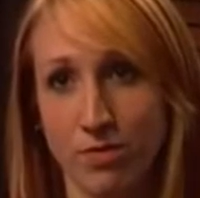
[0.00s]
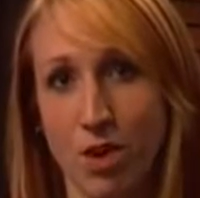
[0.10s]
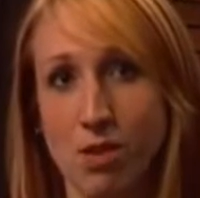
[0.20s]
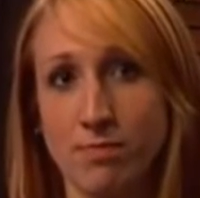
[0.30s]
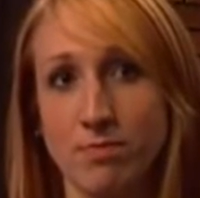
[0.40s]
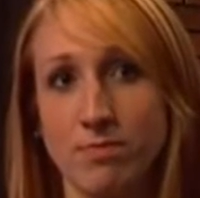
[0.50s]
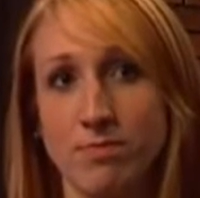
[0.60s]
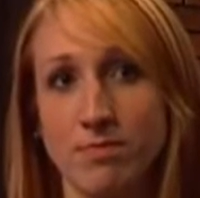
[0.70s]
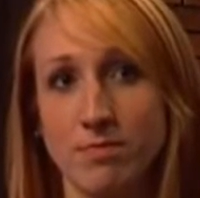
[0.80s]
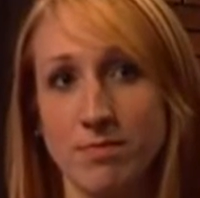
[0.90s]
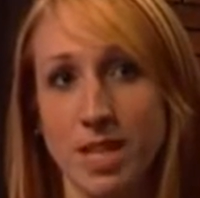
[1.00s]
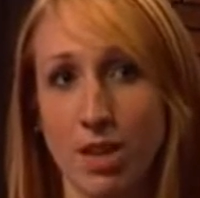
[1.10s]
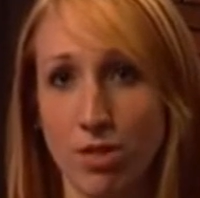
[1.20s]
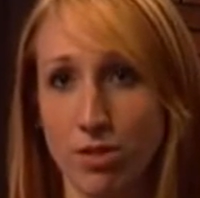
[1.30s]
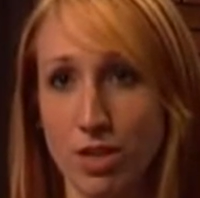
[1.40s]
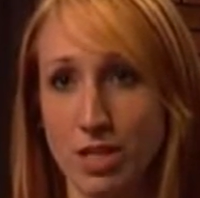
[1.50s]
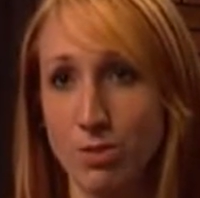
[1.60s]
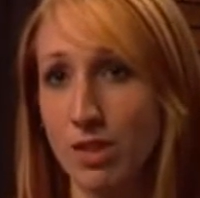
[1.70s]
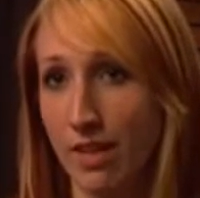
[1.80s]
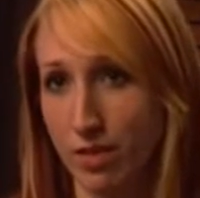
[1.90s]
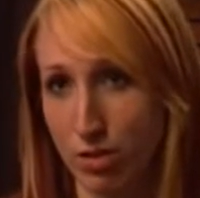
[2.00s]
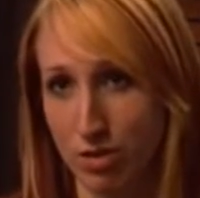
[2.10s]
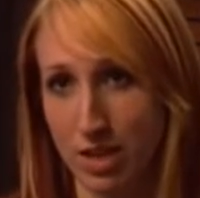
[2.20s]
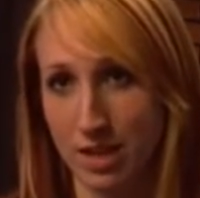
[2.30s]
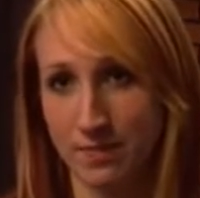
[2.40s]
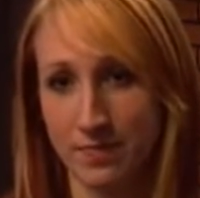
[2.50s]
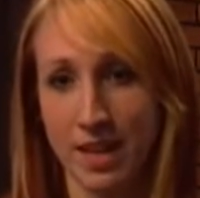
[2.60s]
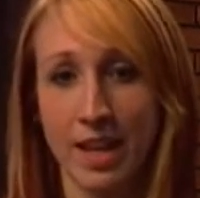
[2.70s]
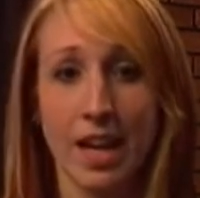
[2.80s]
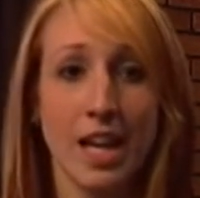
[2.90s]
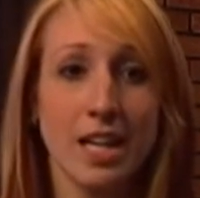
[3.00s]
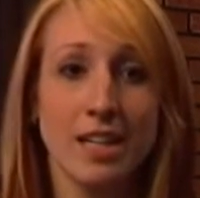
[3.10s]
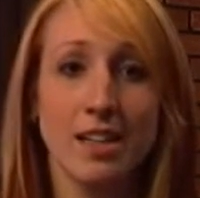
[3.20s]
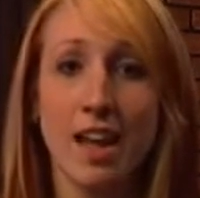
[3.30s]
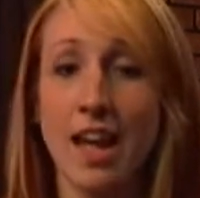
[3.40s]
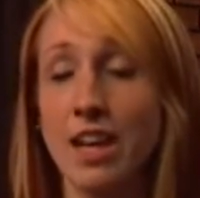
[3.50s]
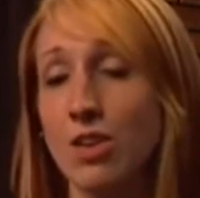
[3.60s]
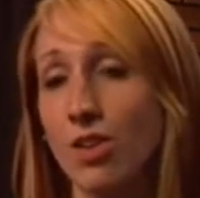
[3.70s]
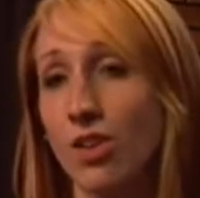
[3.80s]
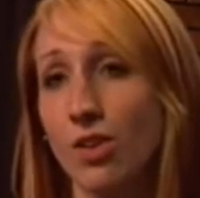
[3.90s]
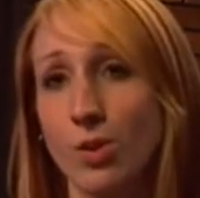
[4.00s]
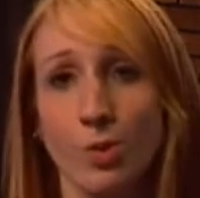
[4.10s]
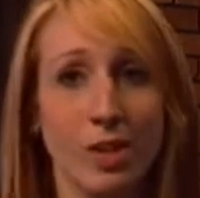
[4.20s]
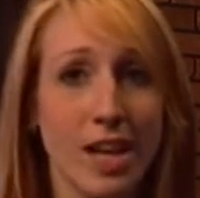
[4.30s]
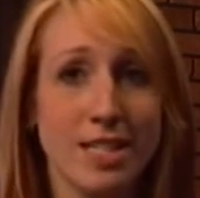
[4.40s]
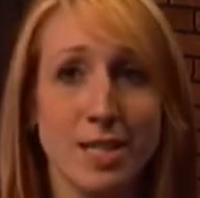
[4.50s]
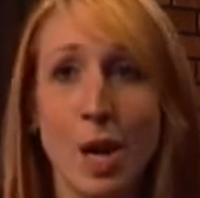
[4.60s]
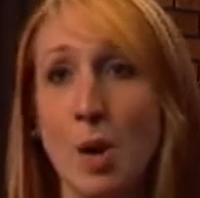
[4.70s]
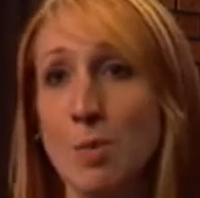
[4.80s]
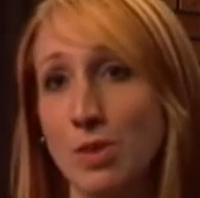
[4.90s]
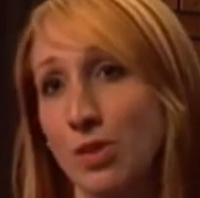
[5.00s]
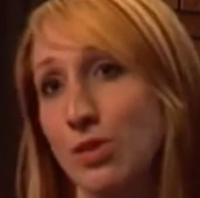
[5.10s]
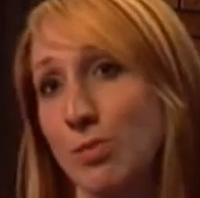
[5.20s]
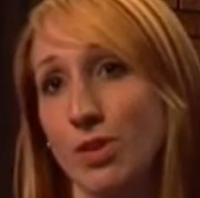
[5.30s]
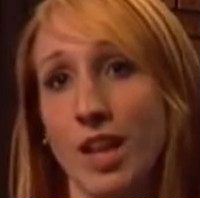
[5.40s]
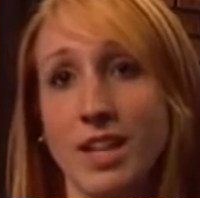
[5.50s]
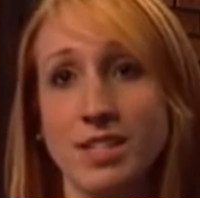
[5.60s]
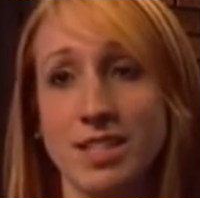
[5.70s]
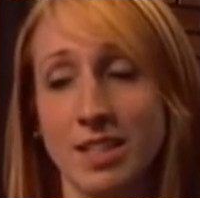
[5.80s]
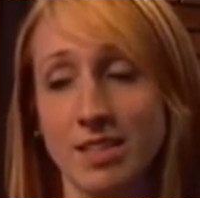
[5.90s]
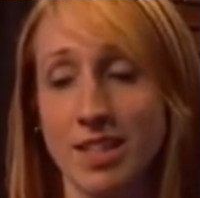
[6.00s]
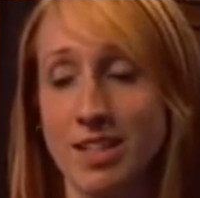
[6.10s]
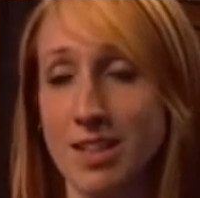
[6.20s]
from 10.30 to 11.30. And any girl who would like to come and learn burlesque can